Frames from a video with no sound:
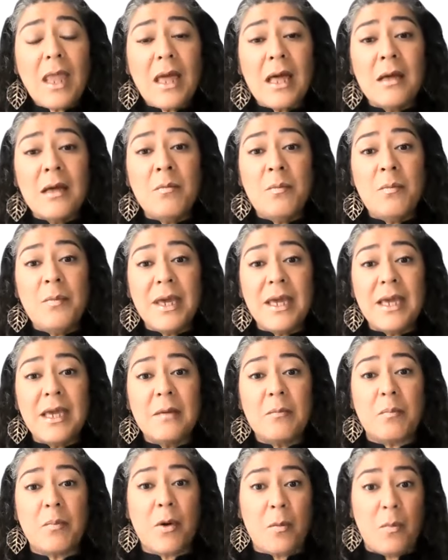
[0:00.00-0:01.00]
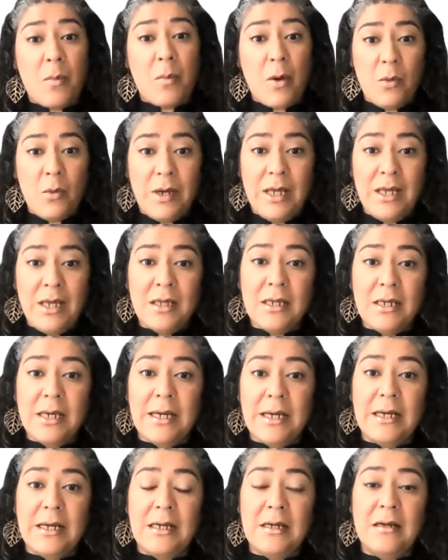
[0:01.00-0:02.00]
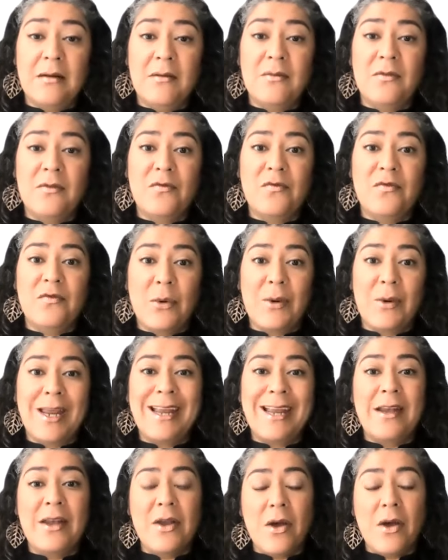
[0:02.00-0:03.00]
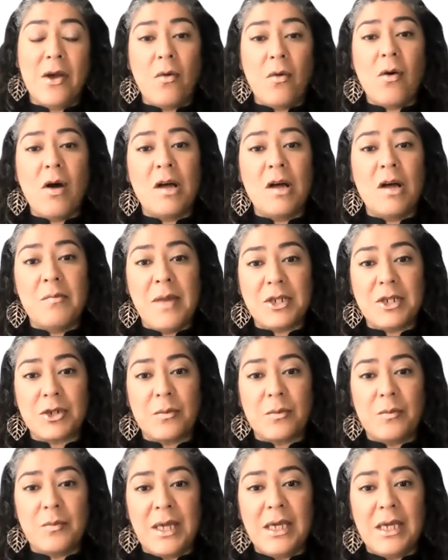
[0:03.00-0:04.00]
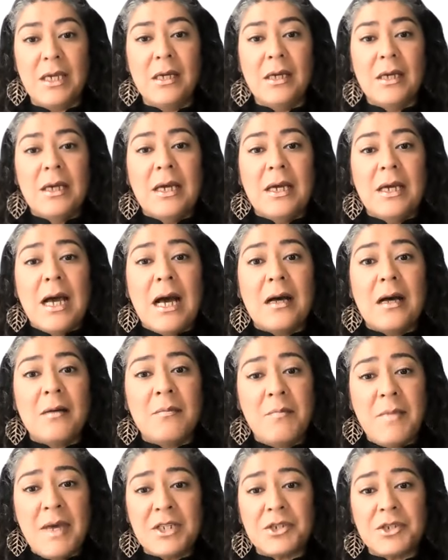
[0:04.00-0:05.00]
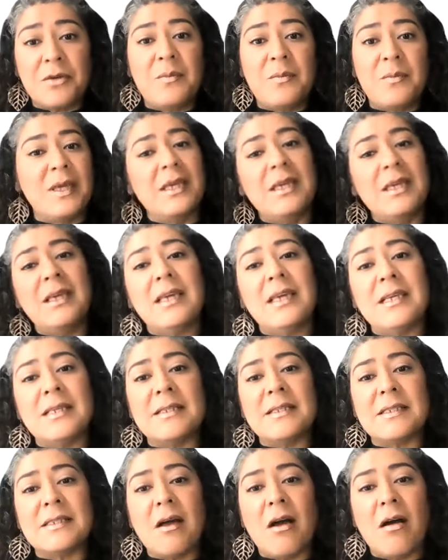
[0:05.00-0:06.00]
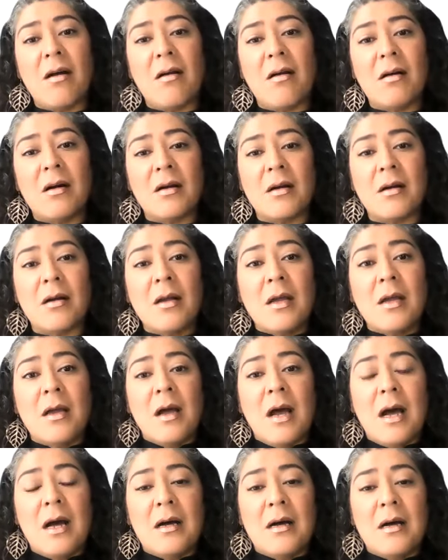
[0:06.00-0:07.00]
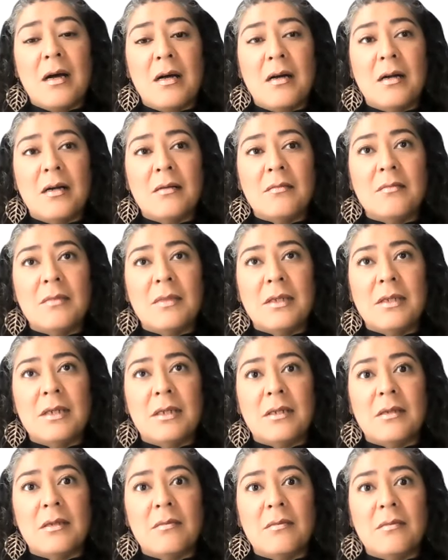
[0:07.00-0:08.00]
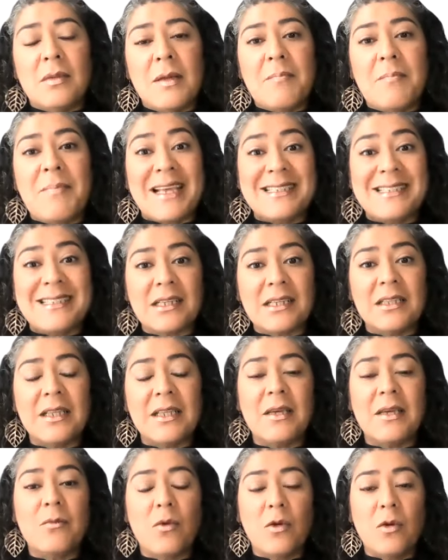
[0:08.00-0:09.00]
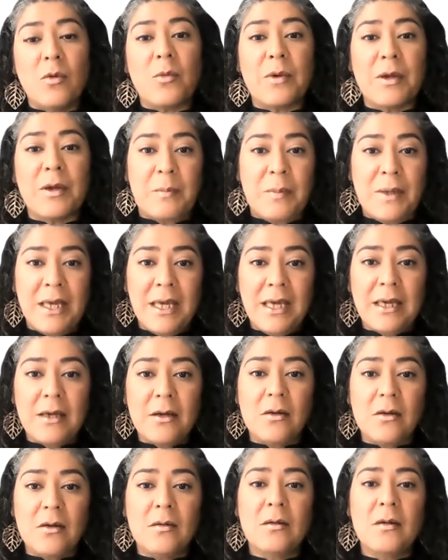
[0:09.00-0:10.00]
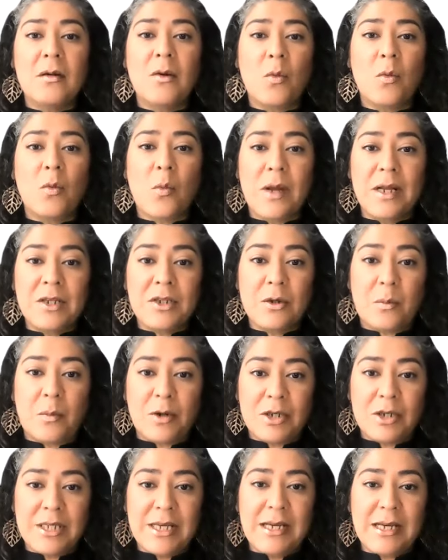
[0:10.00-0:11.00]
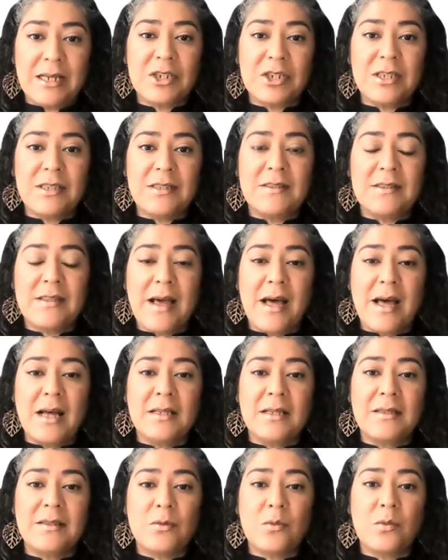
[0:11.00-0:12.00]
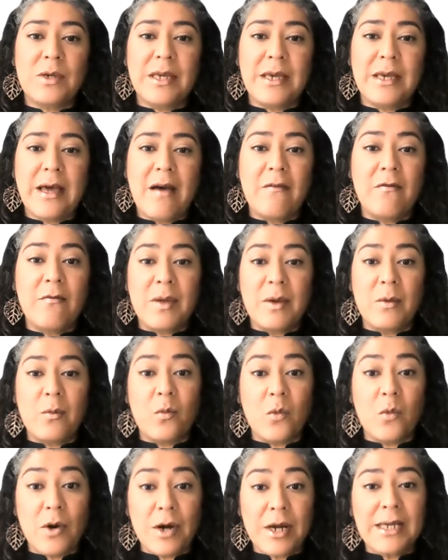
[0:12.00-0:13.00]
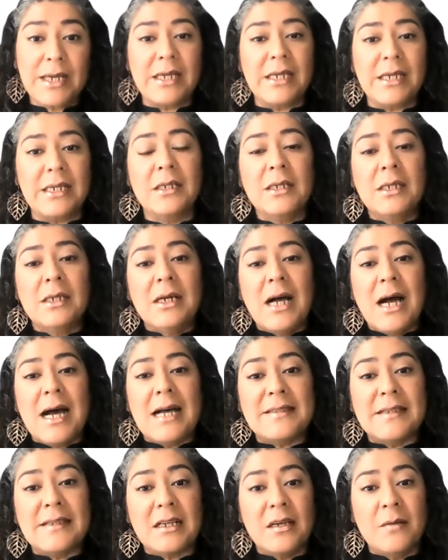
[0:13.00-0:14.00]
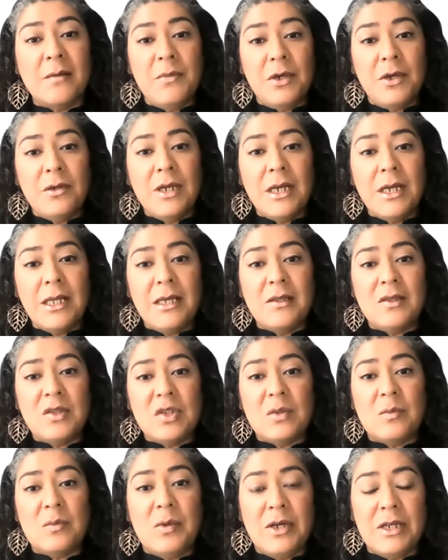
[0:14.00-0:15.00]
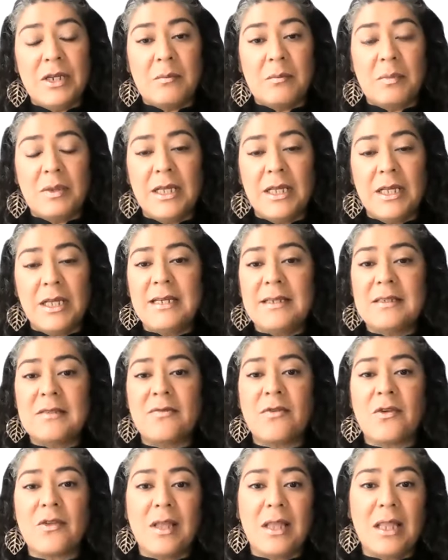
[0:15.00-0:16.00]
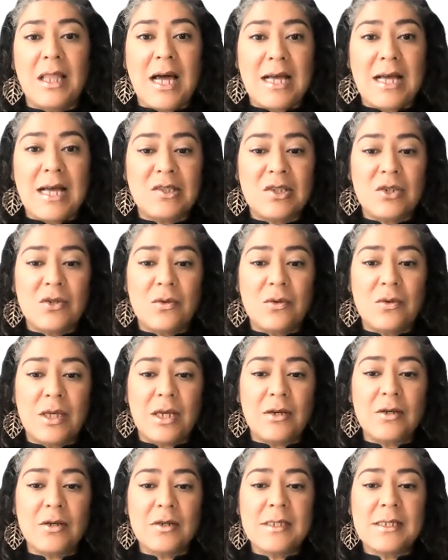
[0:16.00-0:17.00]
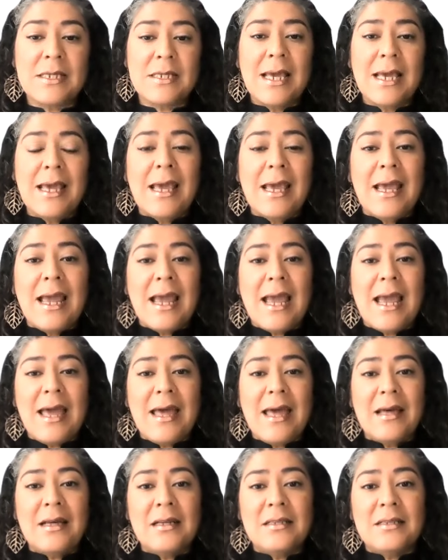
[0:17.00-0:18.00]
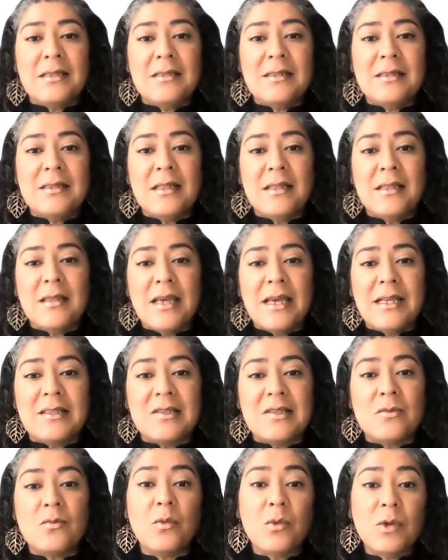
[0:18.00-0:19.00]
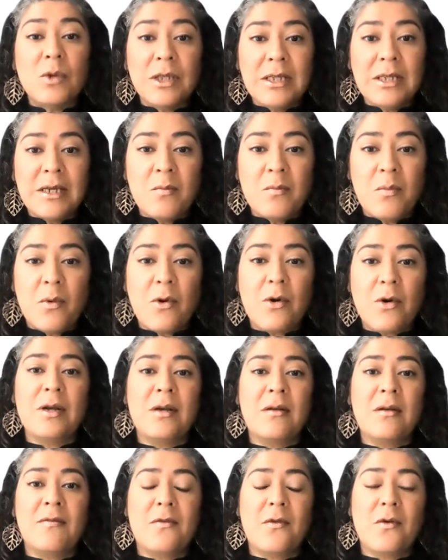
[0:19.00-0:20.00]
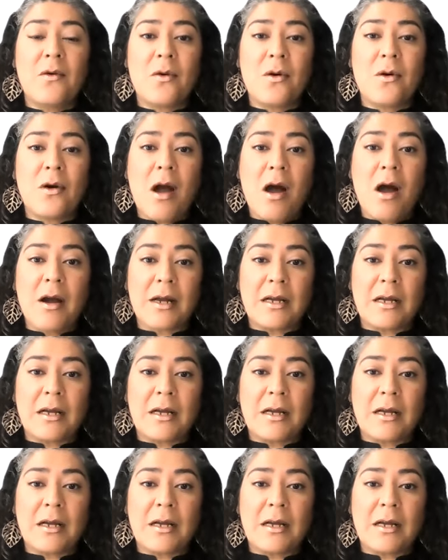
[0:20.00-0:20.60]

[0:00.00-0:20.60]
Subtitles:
a big proponent of voting no on Measure B. Measure B is our uh, basically will repeal renter protections that we have been working as a community to put in place for the last 2 years. And it's really important for our